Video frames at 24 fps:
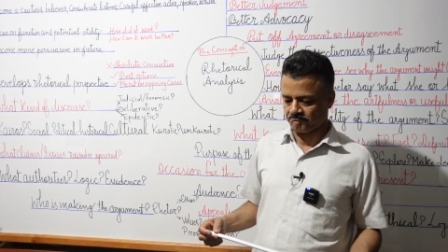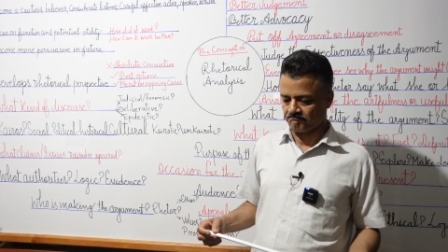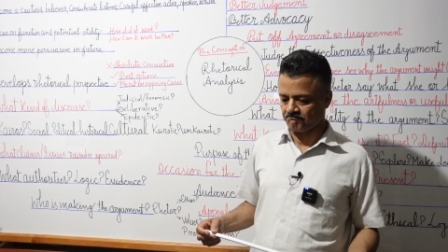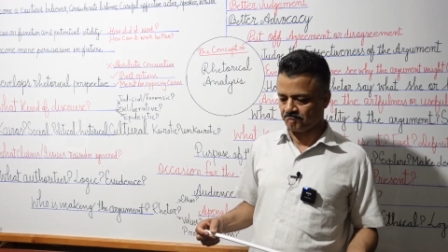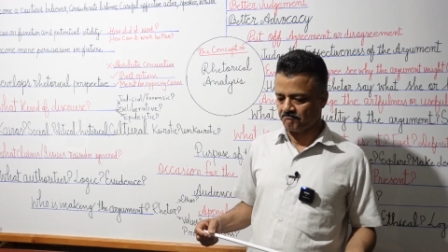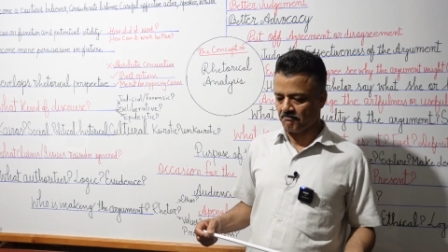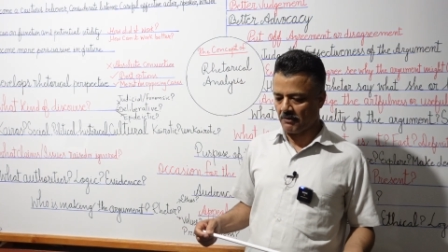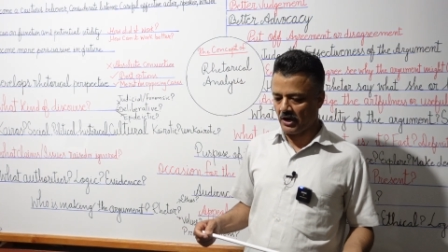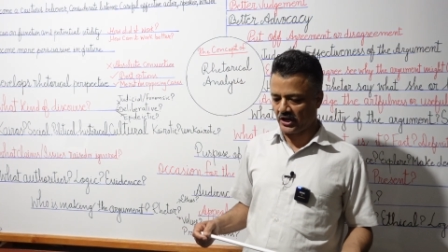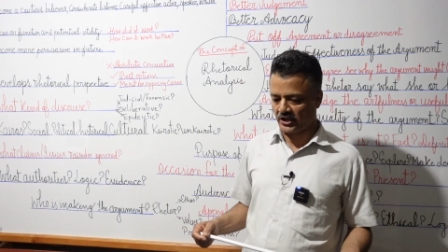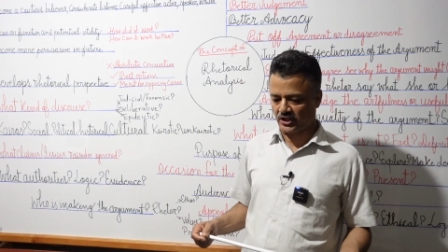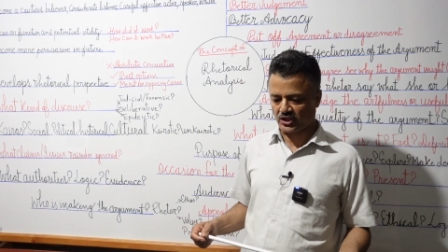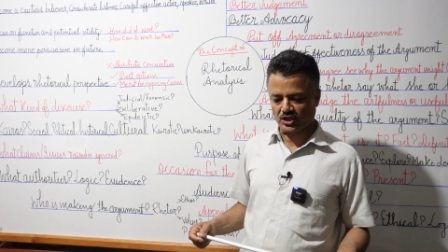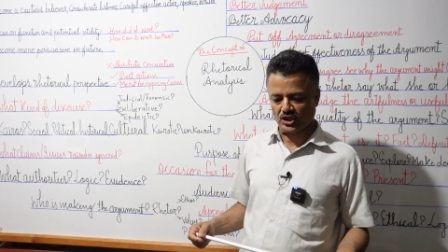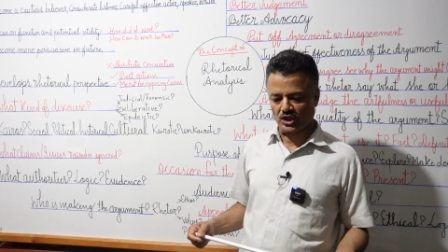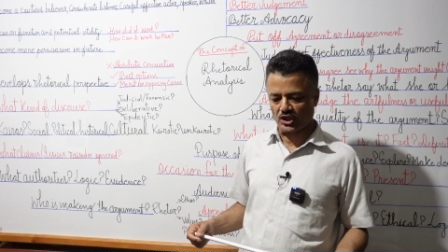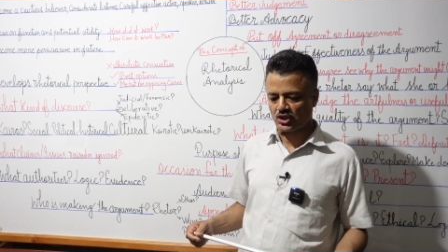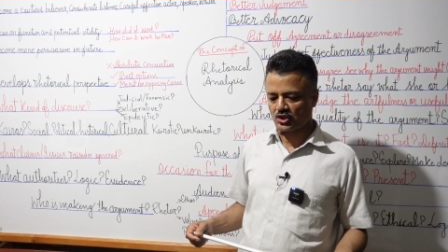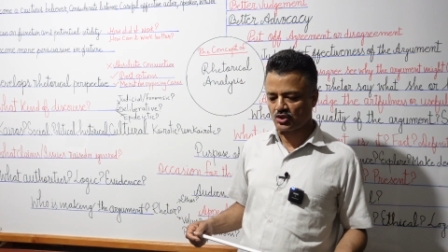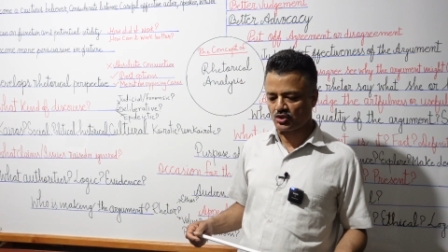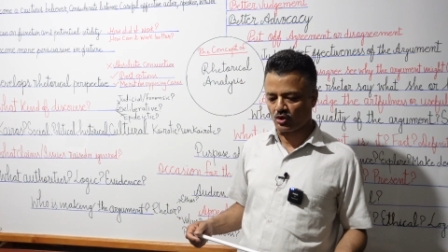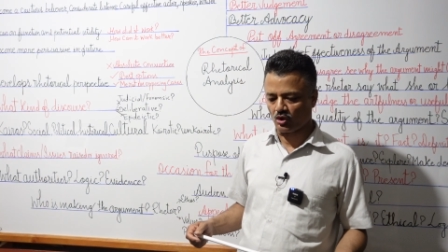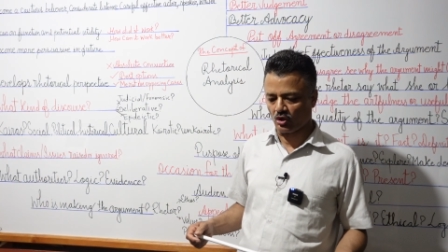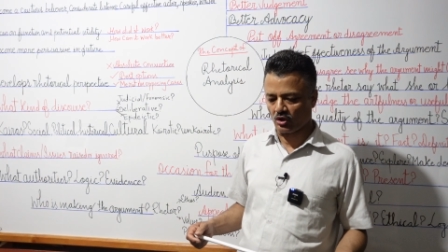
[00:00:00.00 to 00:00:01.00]
birth
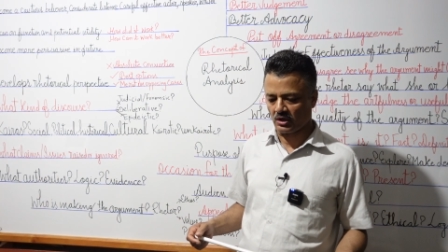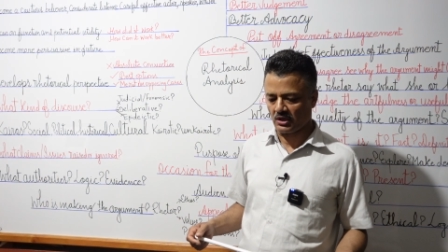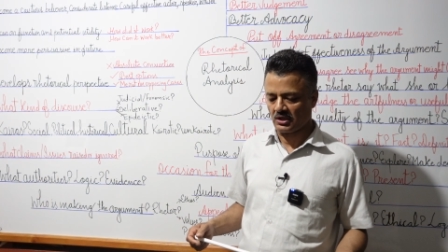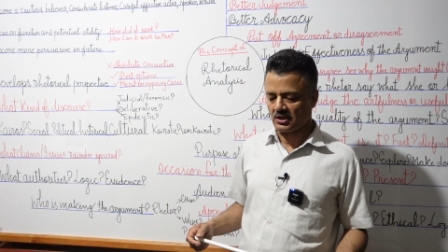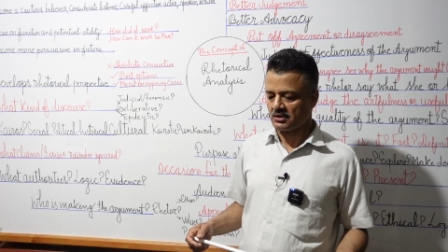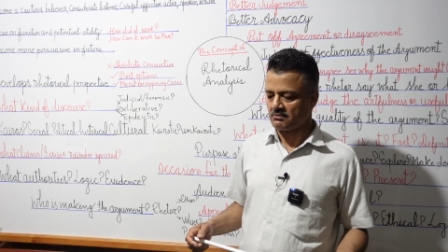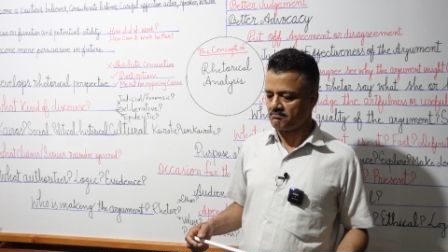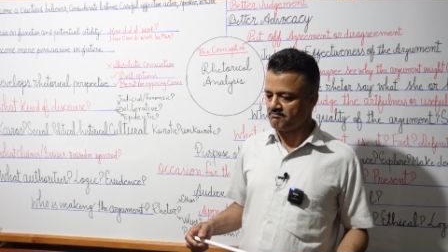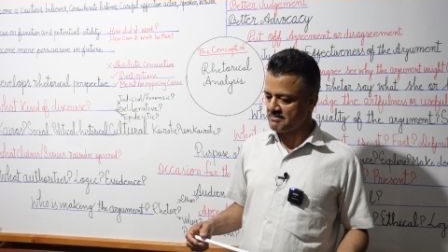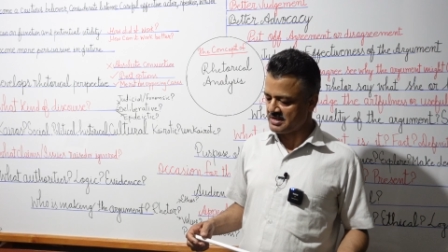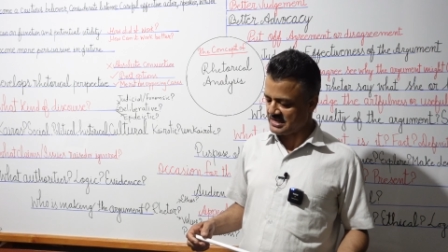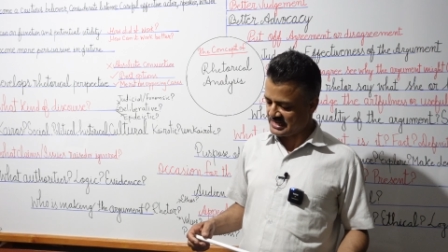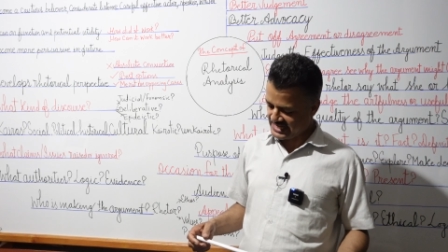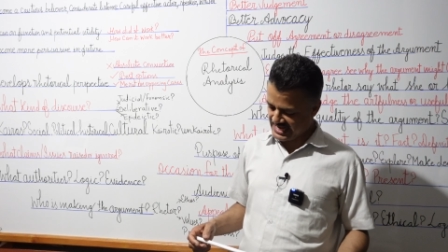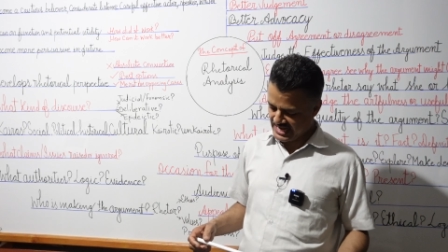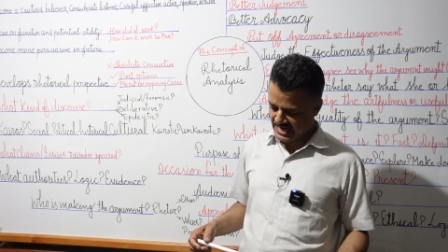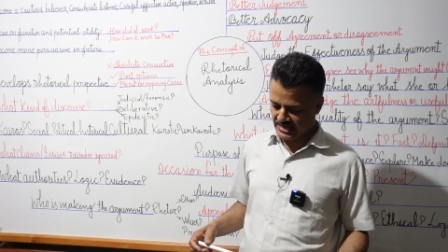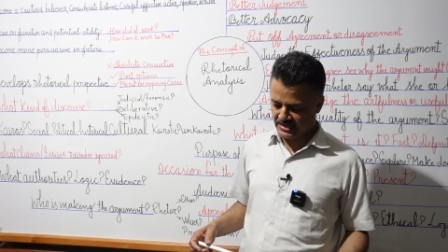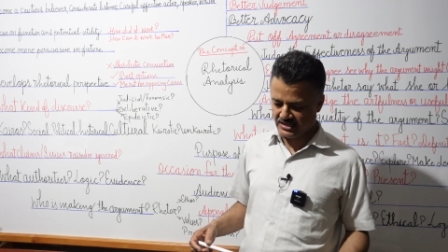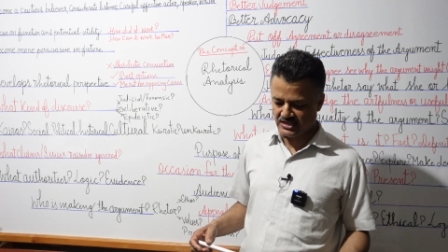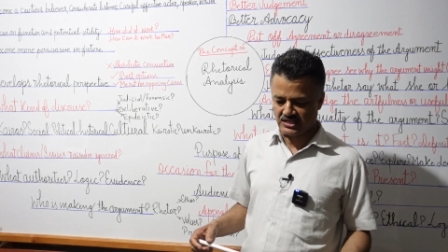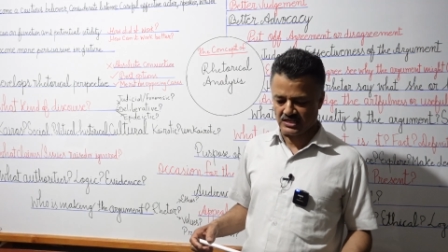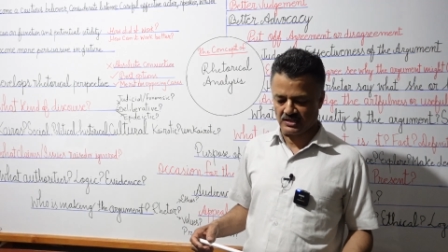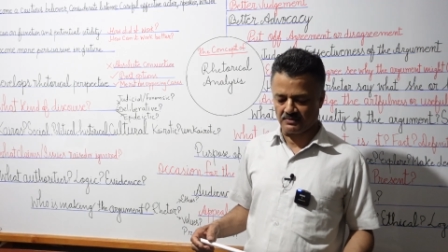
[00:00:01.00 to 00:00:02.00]
control
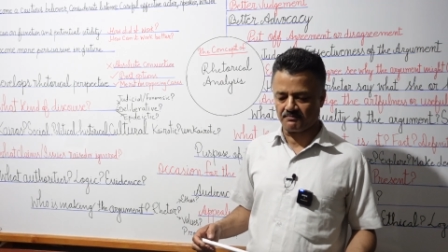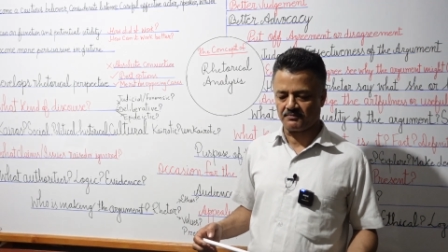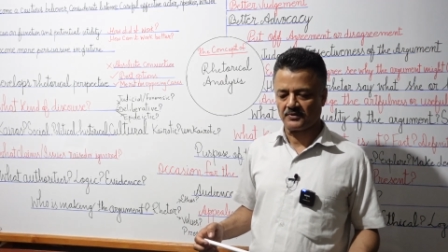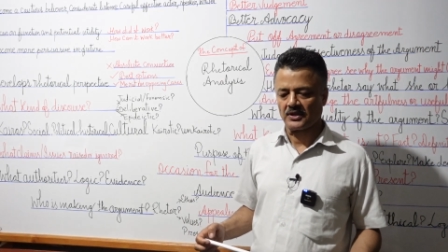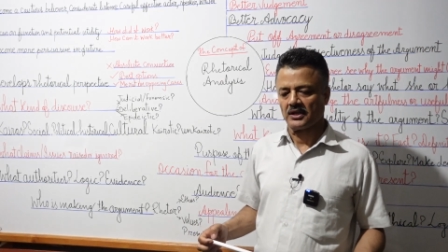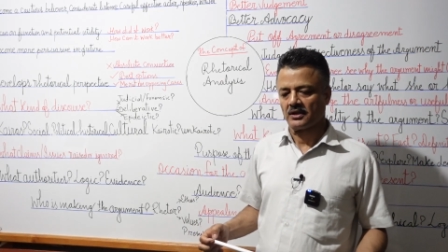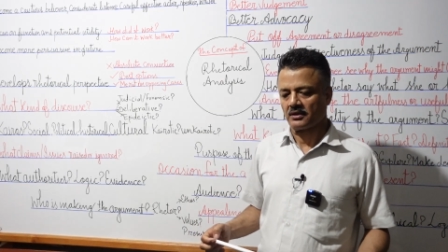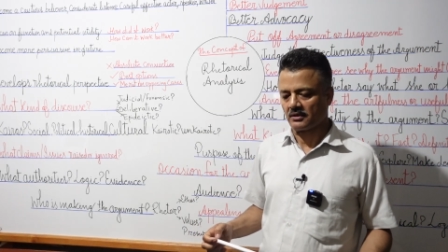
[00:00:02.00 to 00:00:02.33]
mechanism,